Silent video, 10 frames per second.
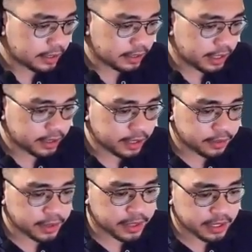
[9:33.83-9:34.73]
And then
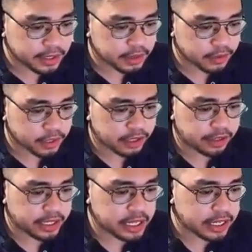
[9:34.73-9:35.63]
with this, we
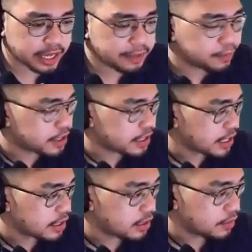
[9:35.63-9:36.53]
already can proceed
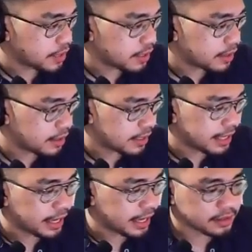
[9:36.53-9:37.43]
with the
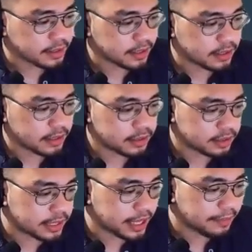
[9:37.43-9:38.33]
next step.